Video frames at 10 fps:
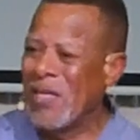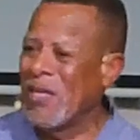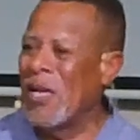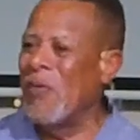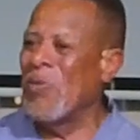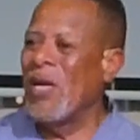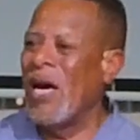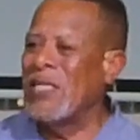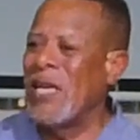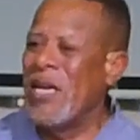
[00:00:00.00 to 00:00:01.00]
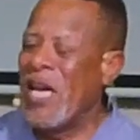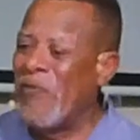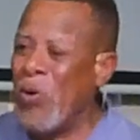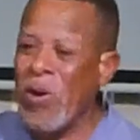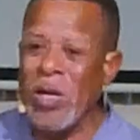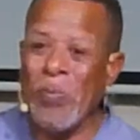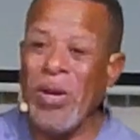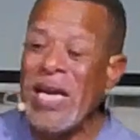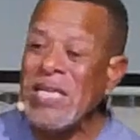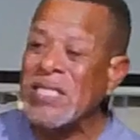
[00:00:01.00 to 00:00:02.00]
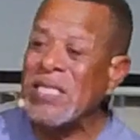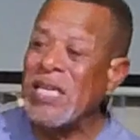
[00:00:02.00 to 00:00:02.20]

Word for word: You know, I'll tell you, if you're at a place